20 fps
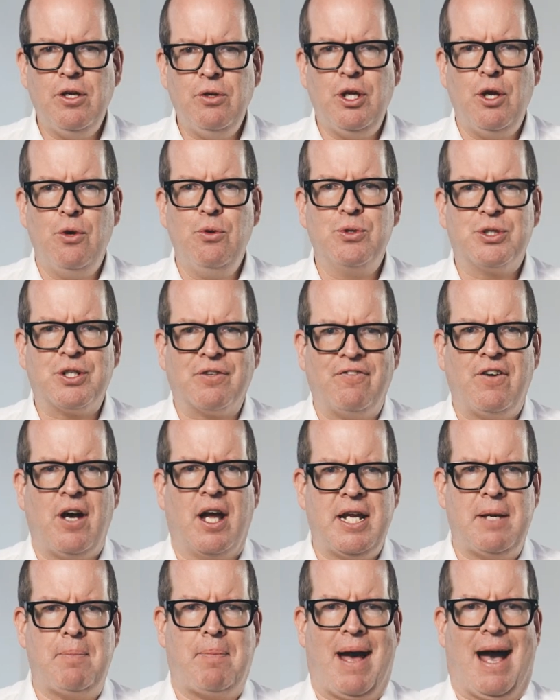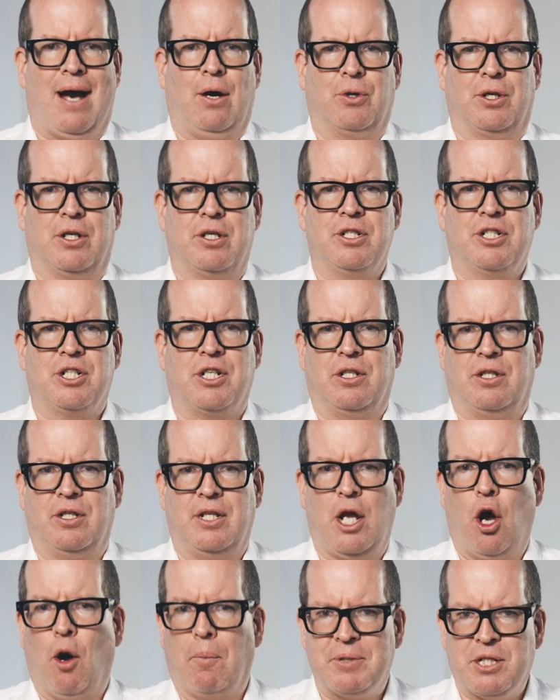you use fine powders and
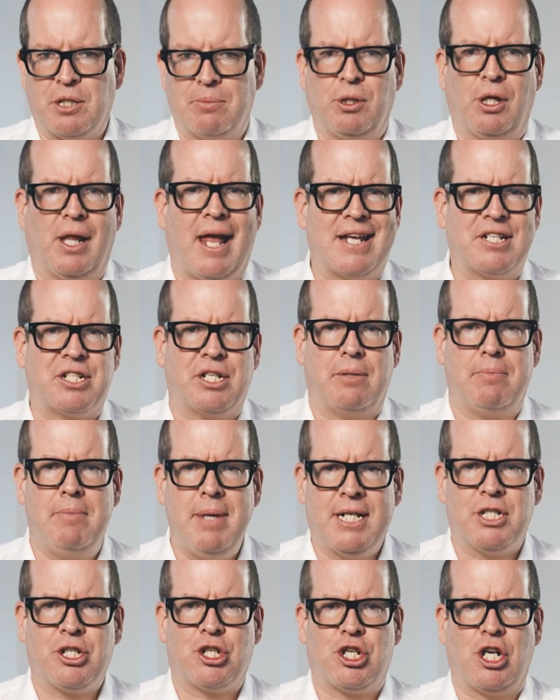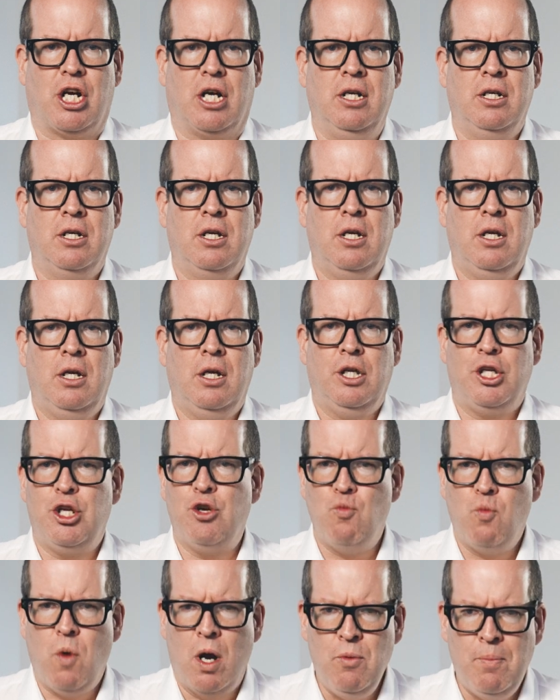the optimal acid mixture,
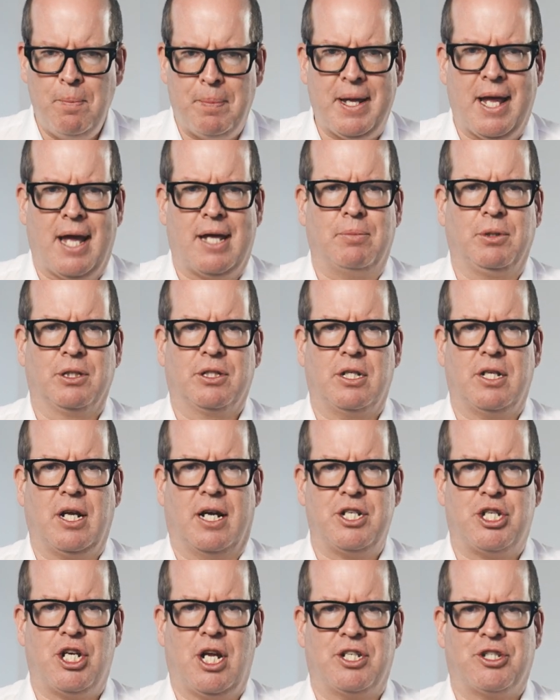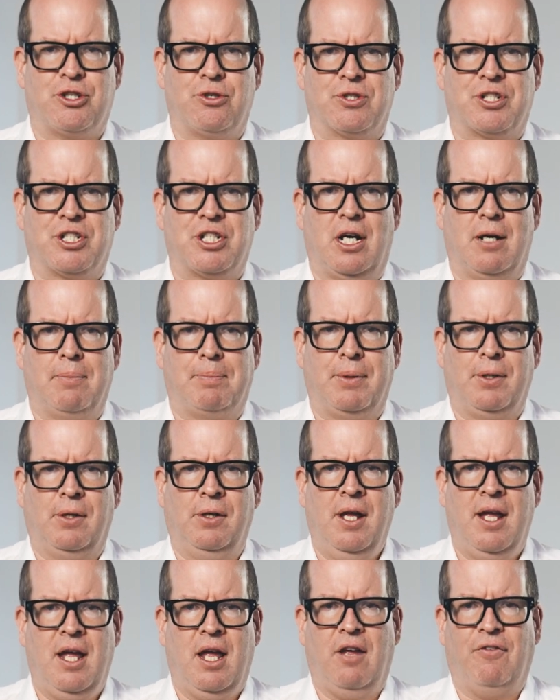you won't be able to digest your
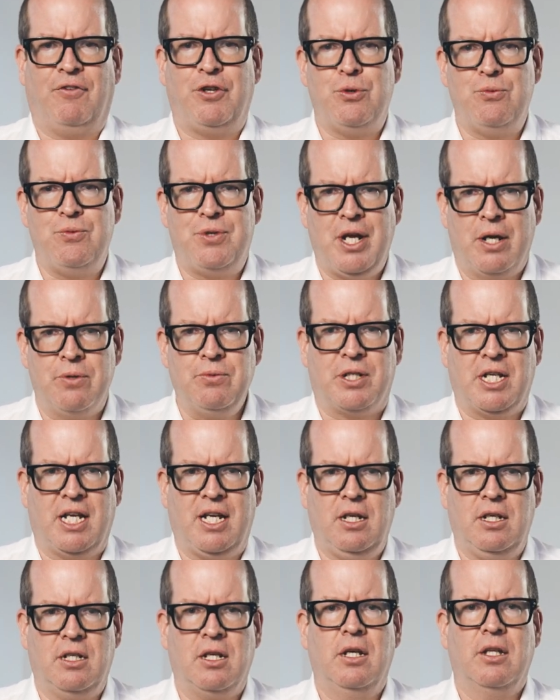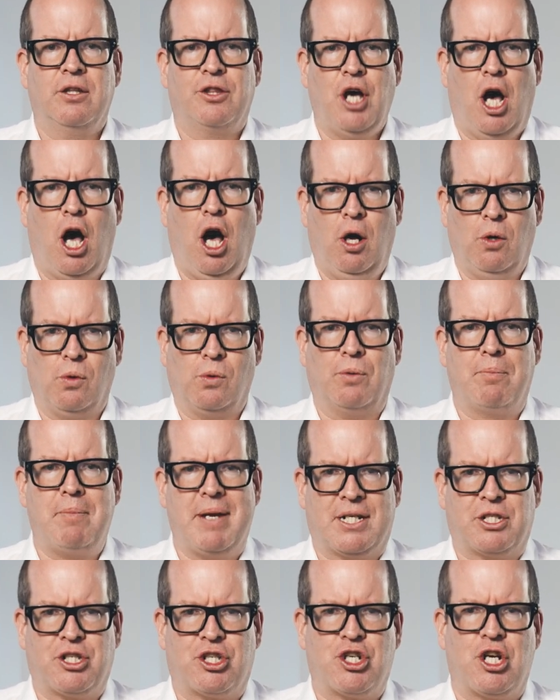sample if you don't heat the whole
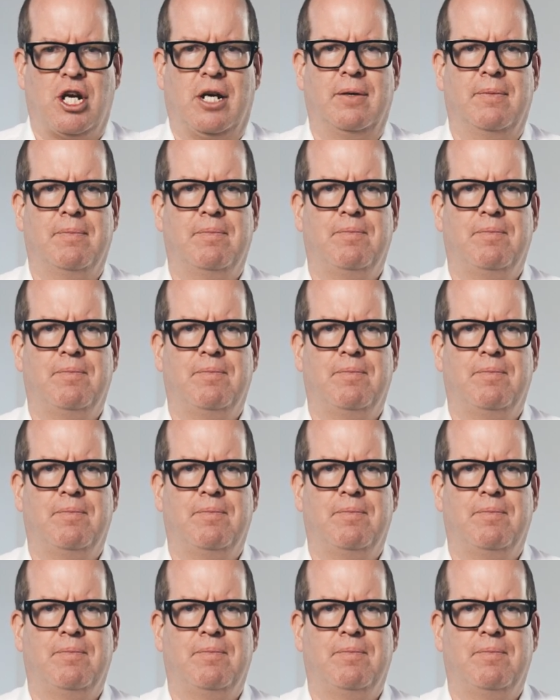mixture.